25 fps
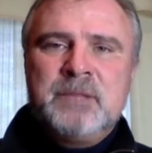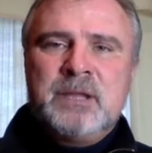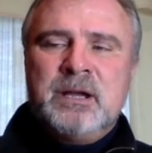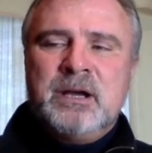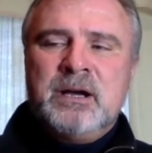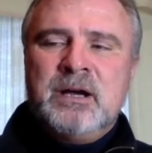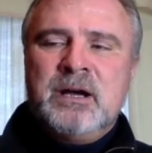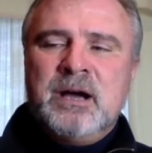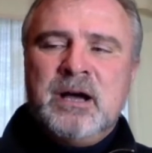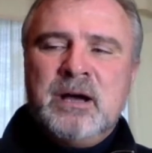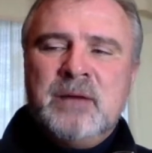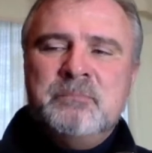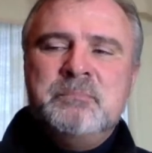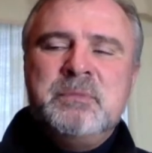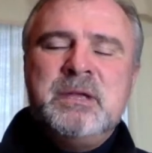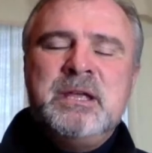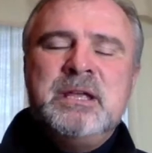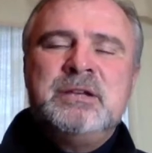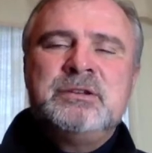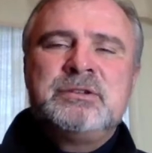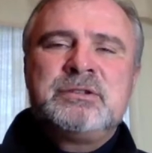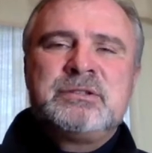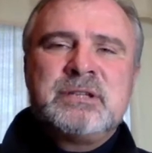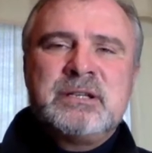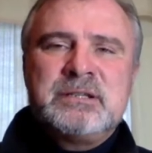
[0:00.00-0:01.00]
a
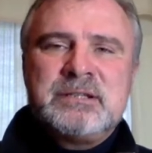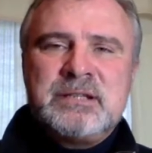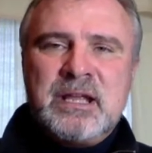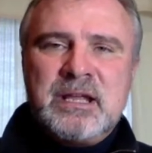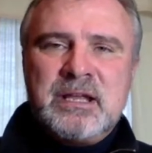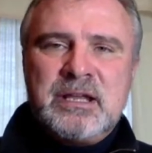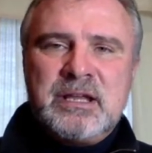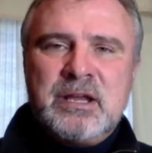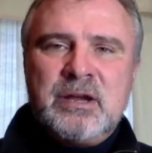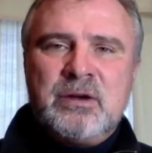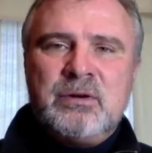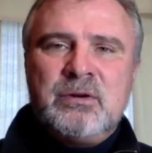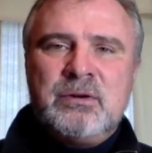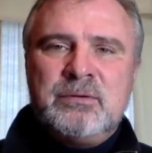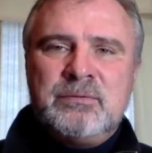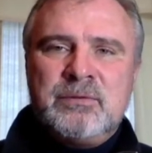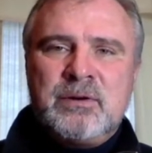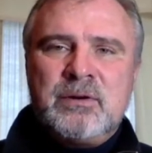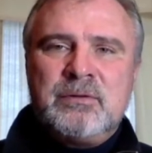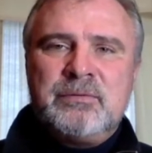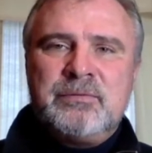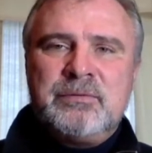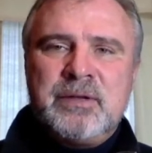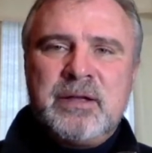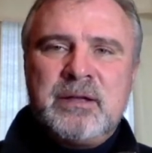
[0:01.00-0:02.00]
means to take care of
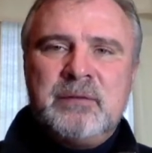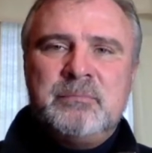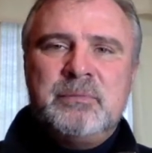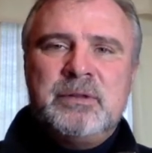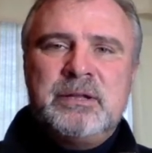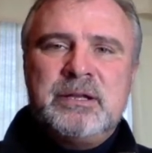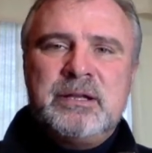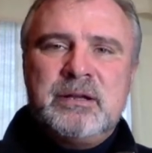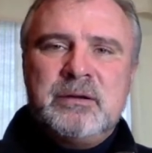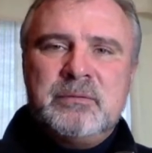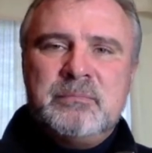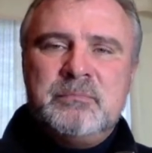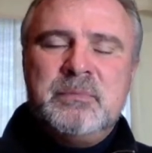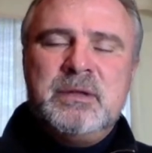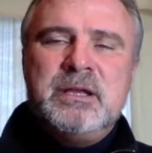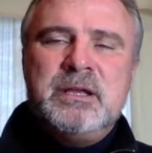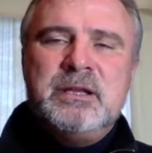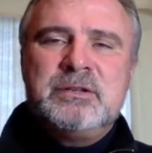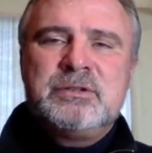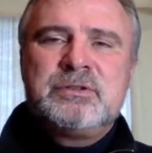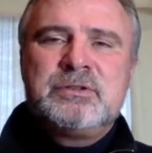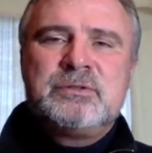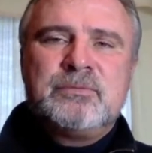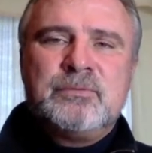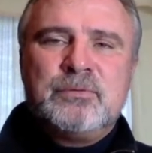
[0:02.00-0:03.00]
our family, a
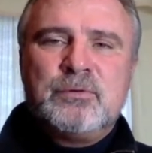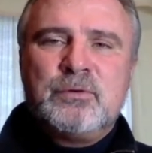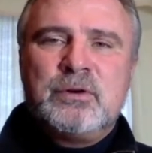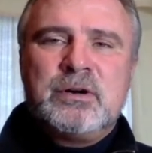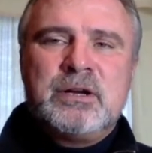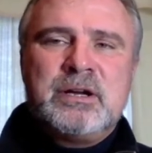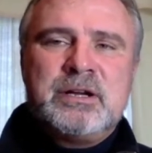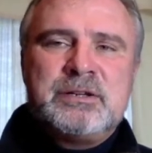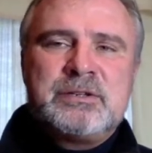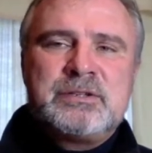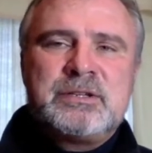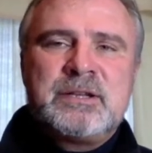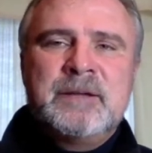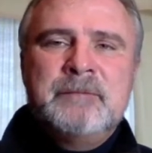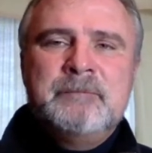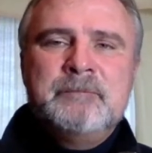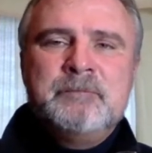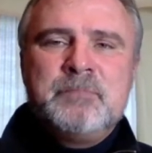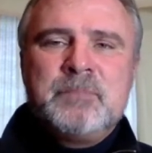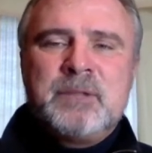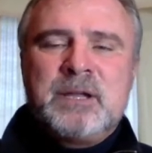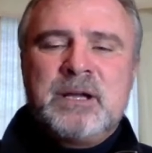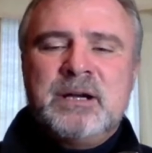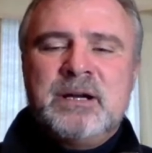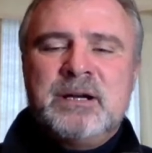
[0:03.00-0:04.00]
means for us
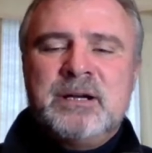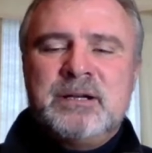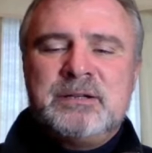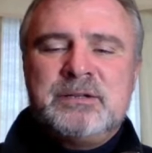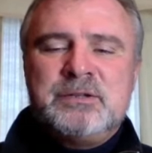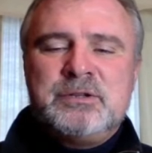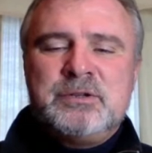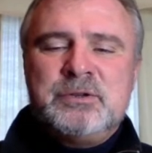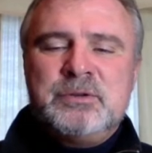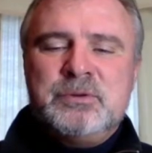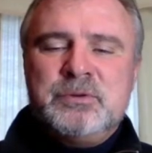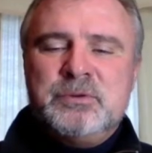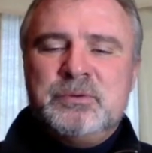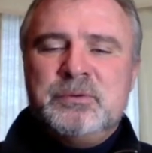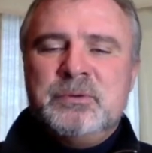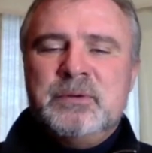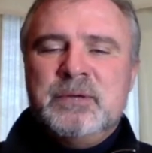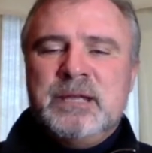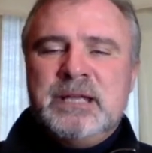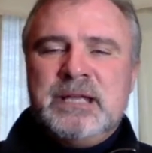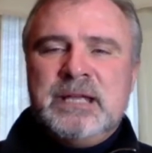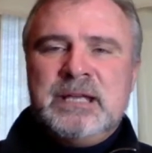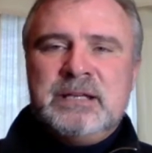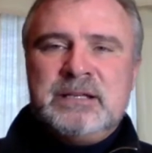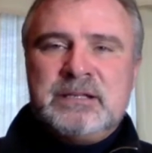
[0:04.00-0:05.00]
to
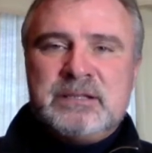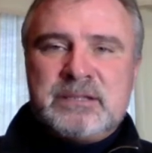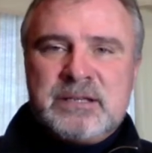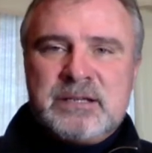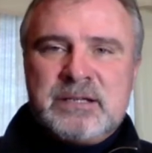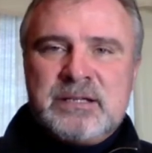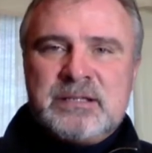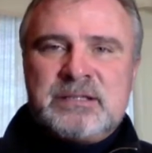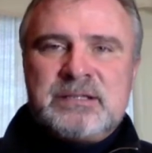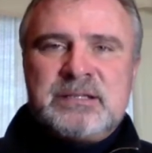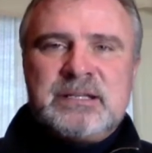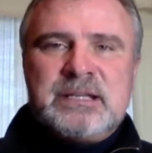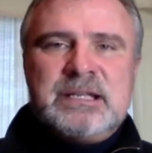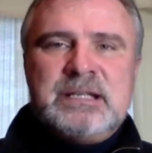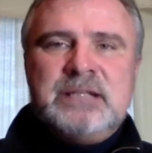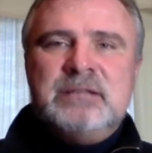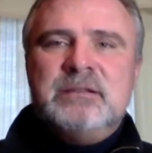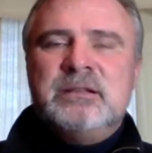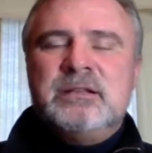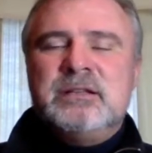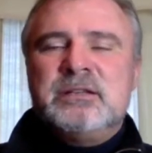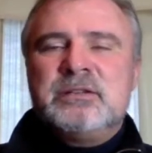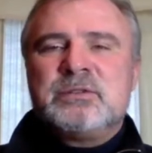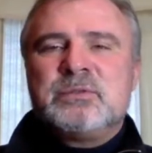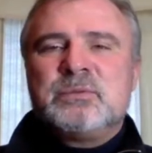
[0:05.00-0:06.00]
exist in
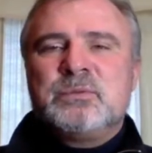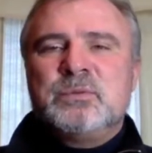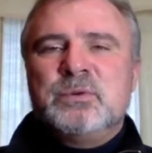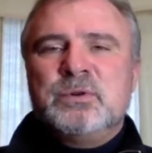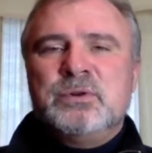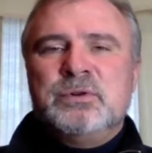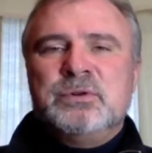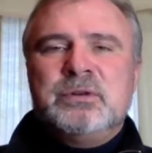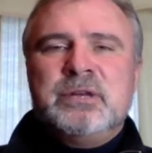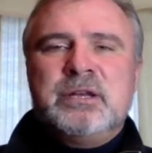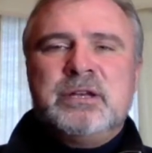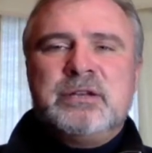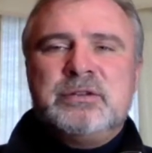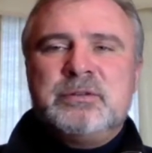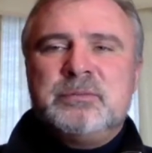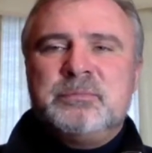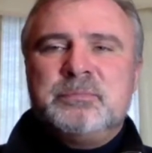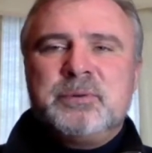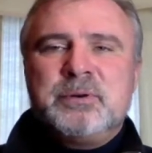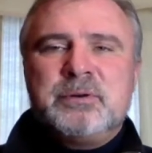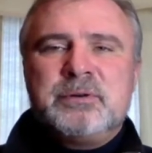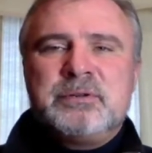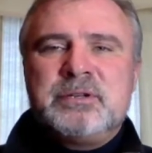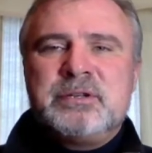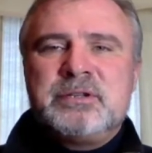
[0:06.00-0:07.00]
this world and to
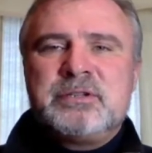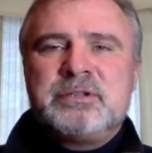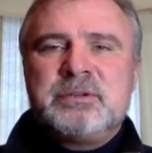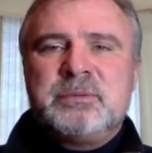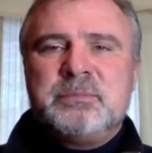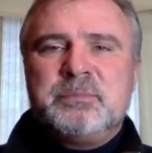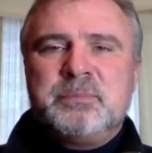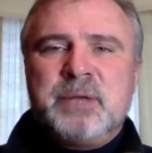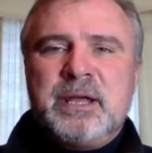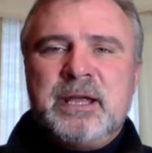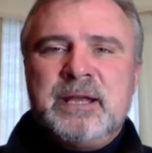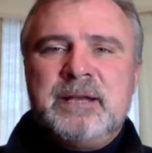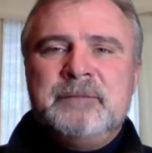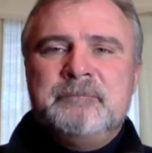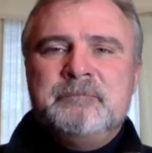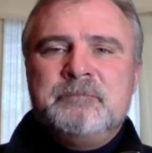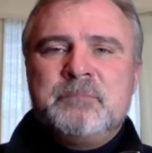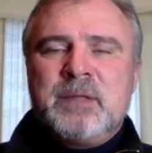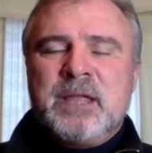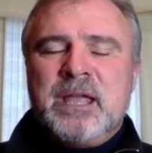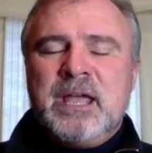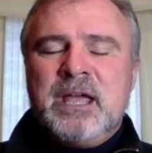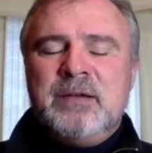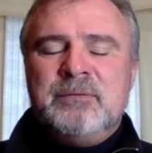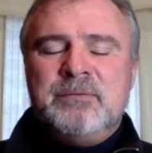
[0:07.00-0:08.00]
participate,
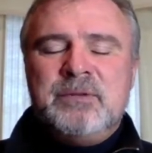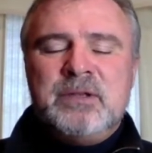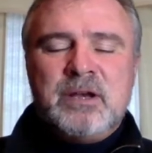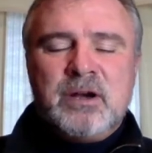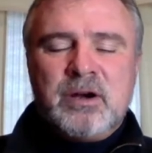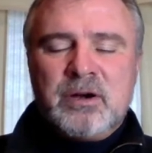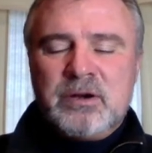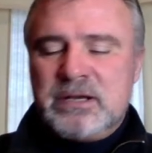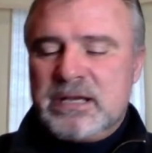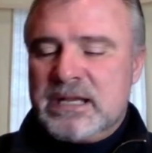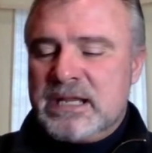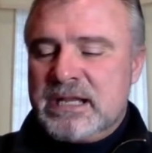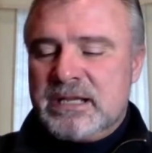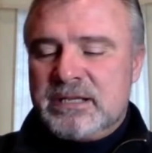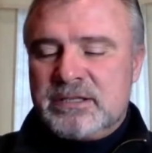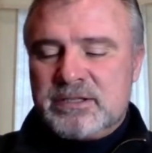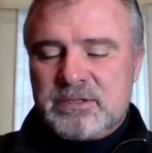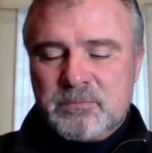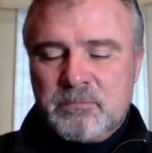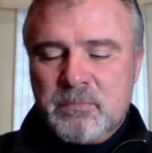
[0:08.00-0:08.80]
having our needs